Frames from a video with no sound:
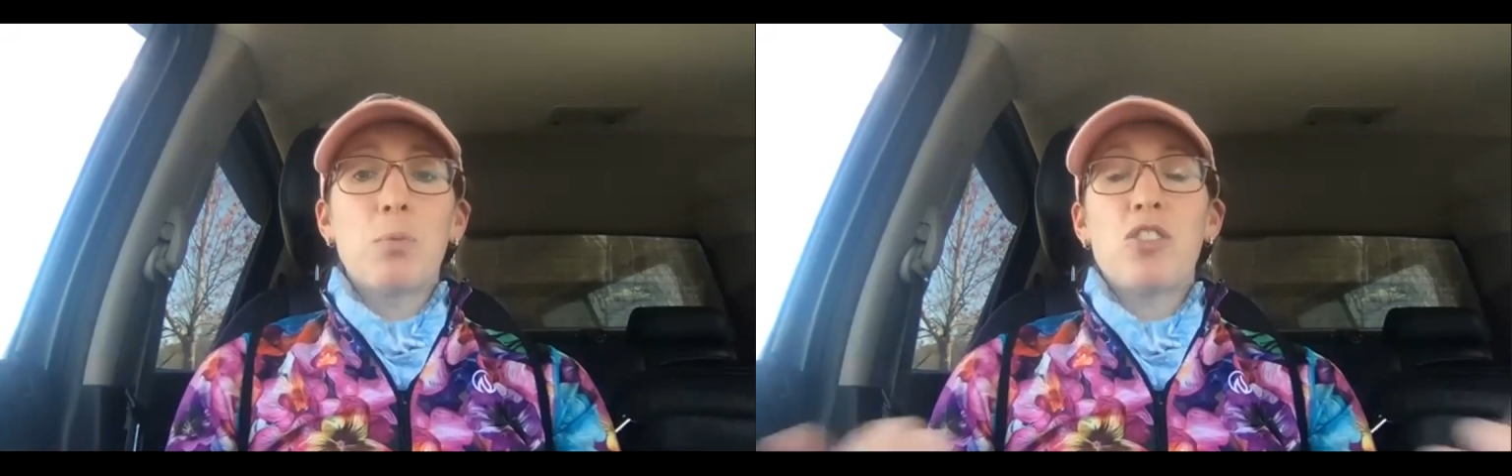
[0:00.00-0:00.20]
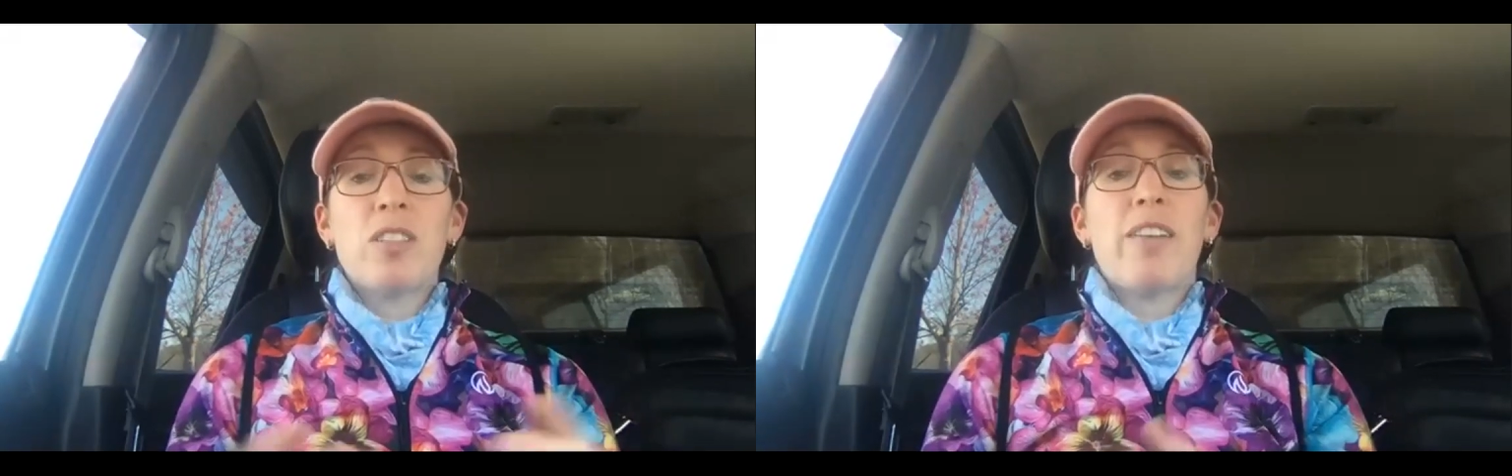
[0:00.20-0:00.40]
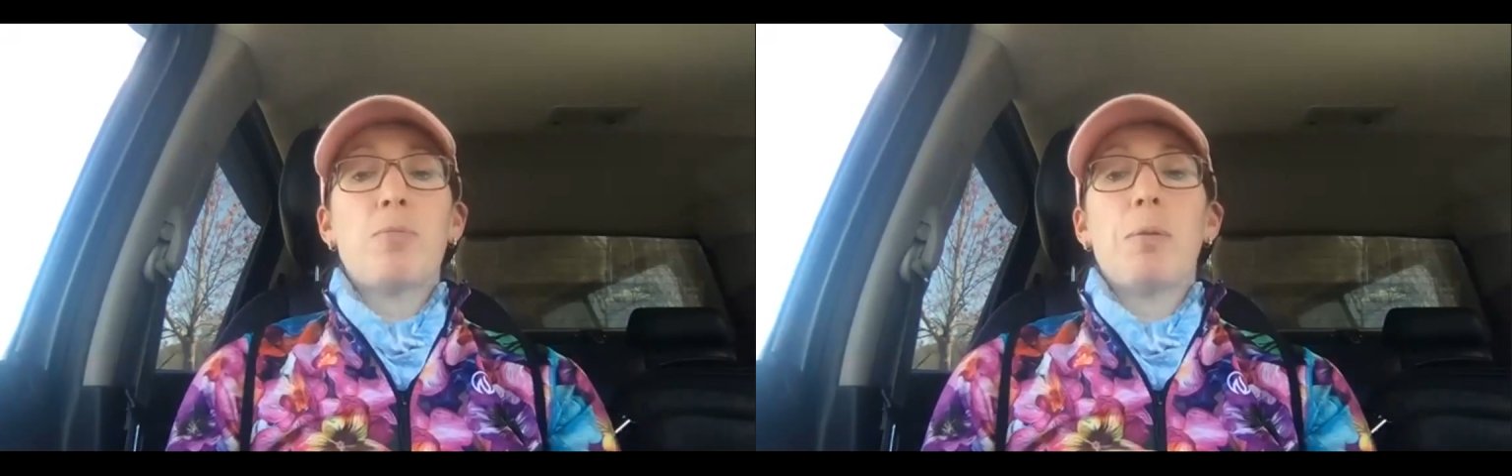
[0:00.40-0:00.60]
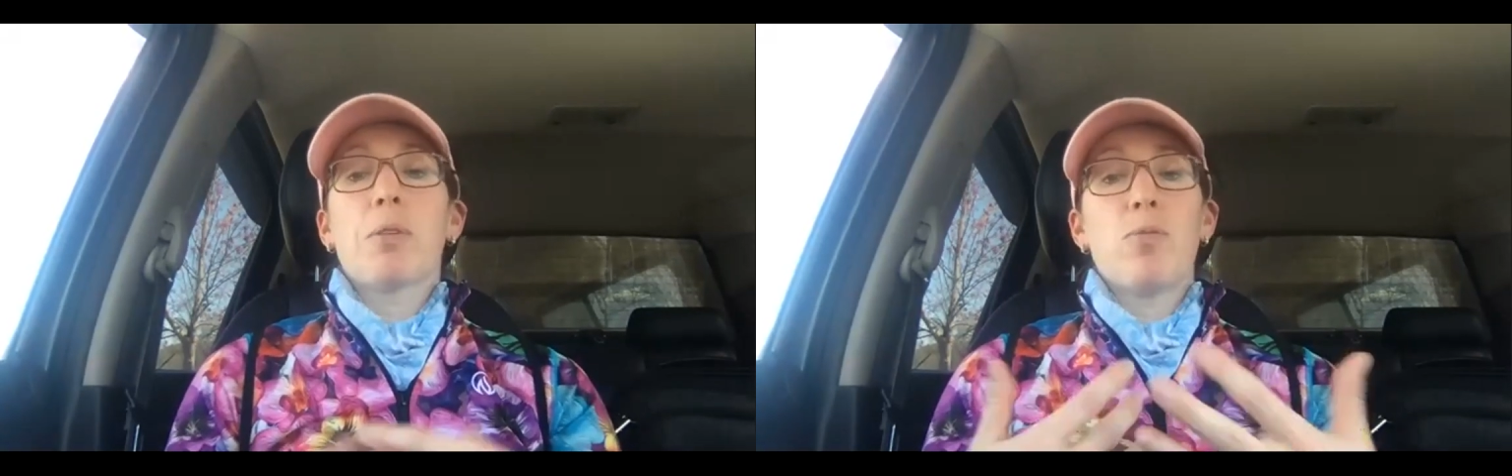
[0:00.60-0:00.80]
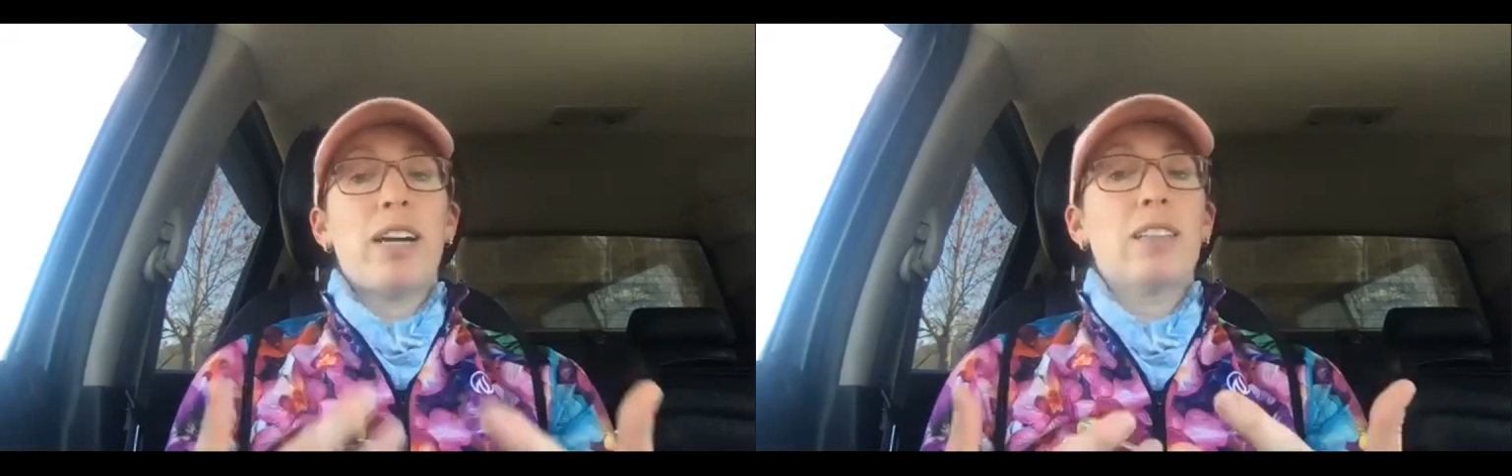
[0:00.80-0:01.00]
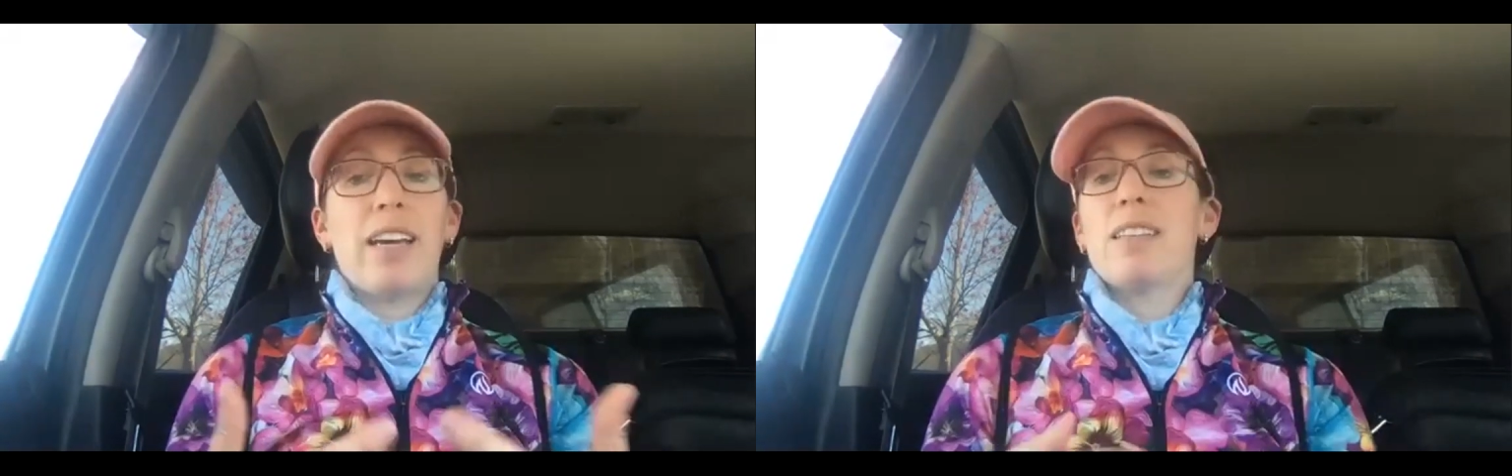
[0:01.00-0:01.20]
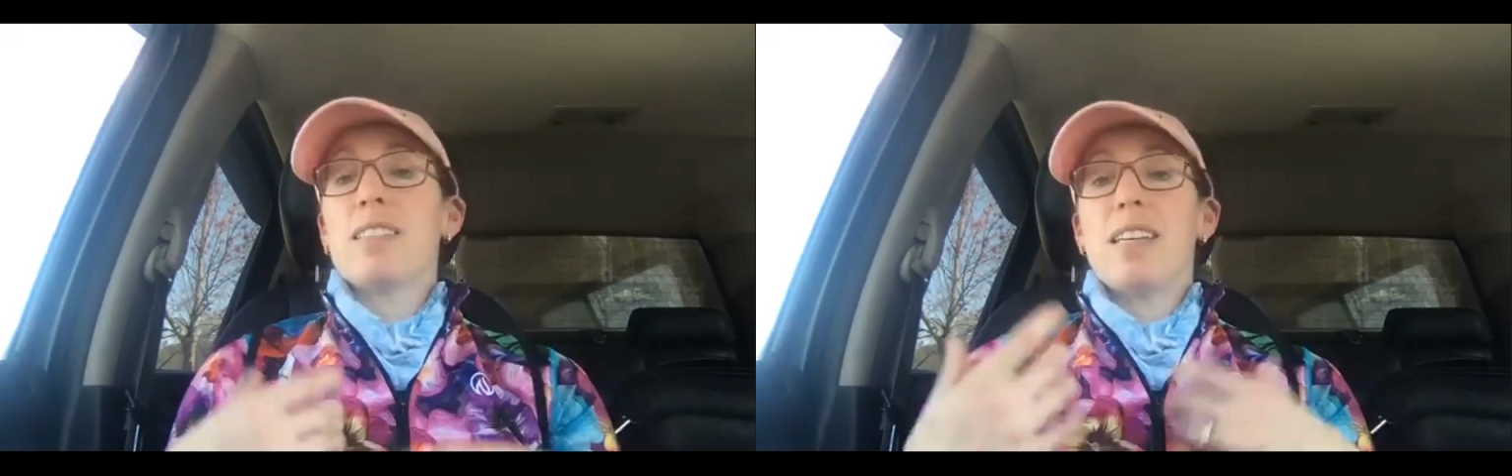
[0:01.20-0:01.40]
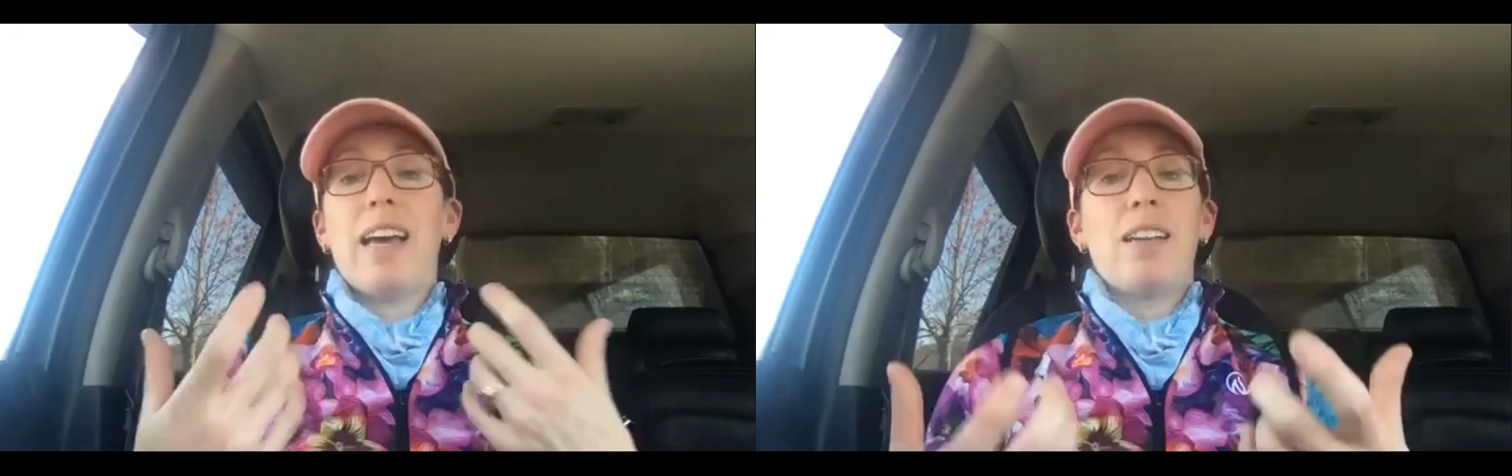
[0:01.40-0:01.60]
We just have to be able to recognize
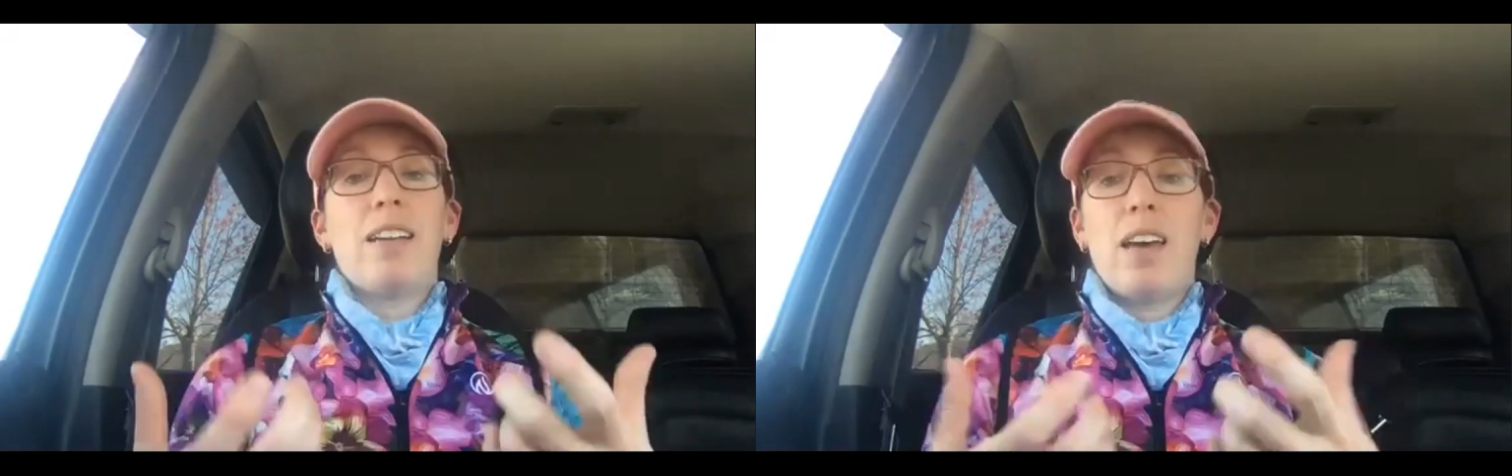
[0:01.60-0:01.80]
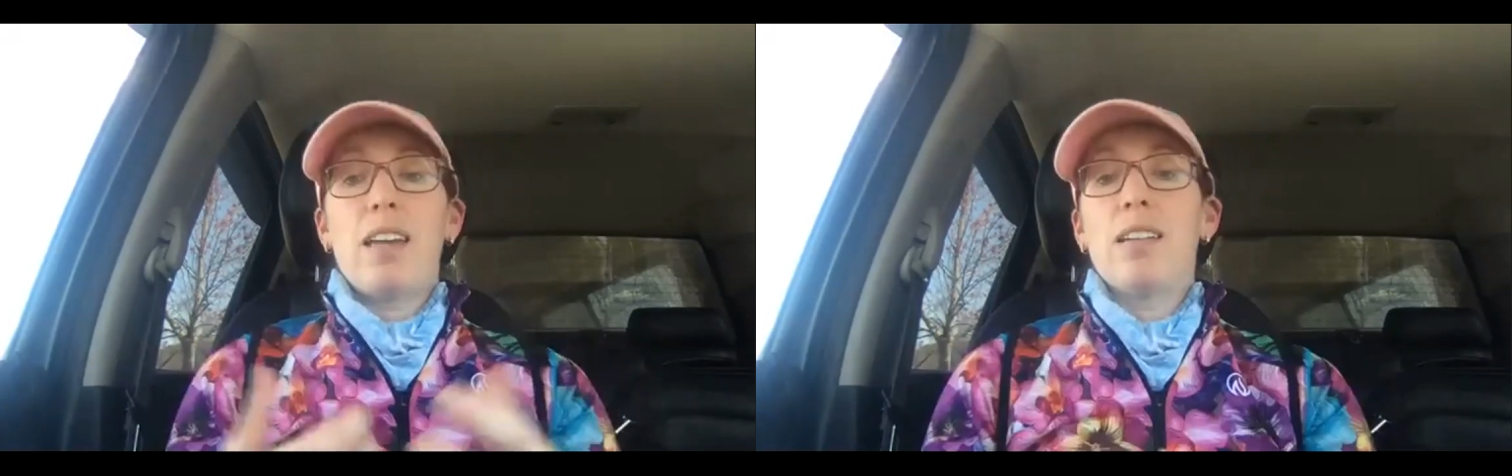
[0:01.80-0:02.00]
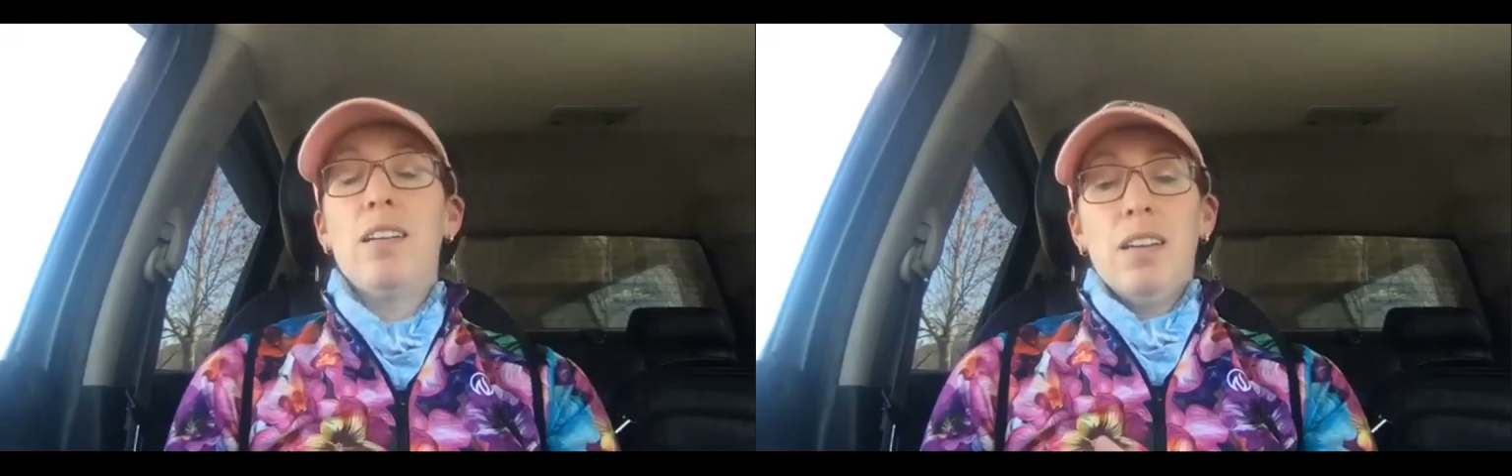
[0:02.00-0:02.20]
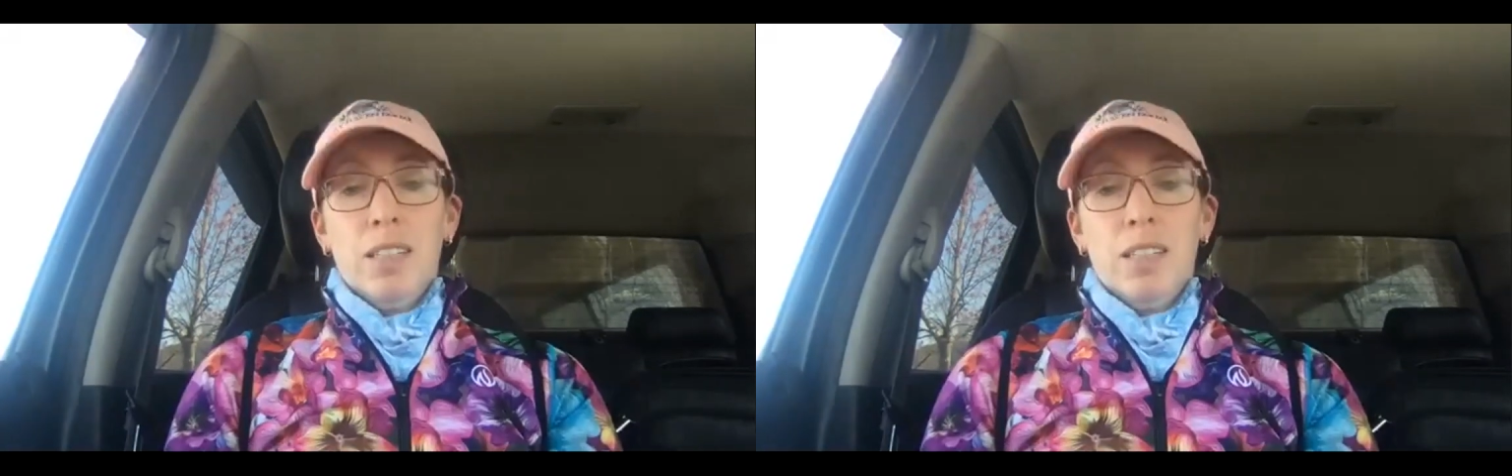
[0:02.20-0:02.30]
it and then,